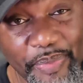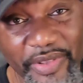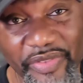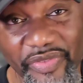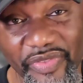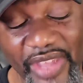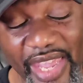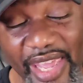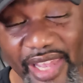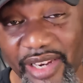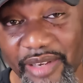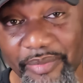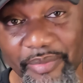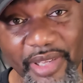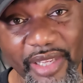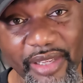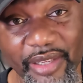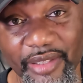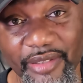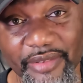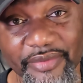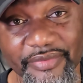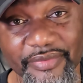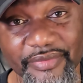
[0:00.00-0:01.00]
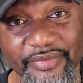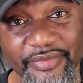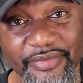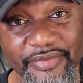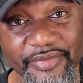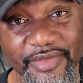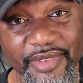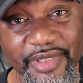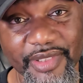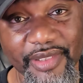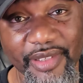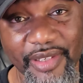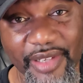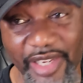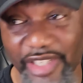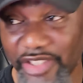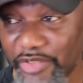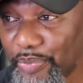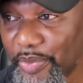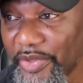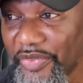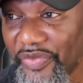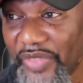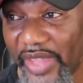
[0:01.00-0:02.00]
pathetic, man.
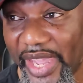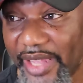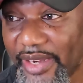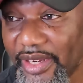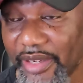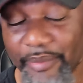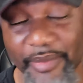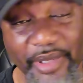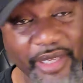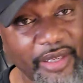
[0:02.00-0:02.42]
It's pathetic,